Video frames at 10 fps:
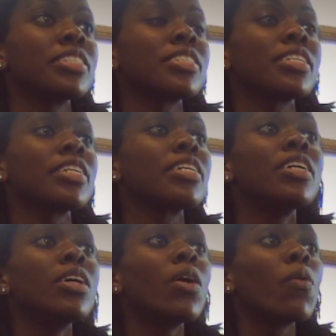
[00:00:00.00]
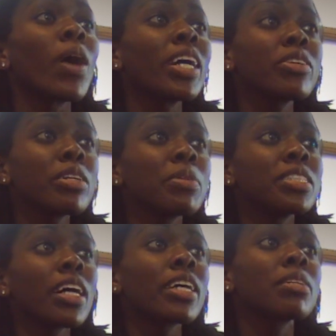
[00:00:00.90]
It's like, why do you keep on
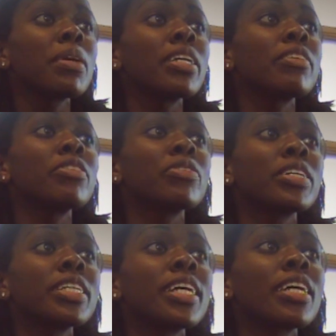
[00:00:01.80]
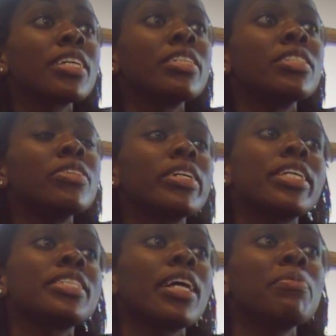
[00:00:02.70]
talking about it if you're really not going to do it?
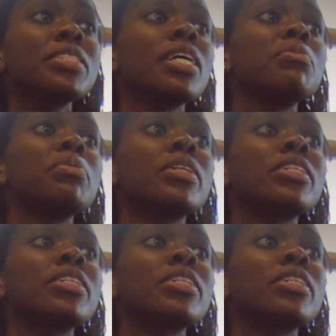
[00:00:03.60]
Because I'm the type of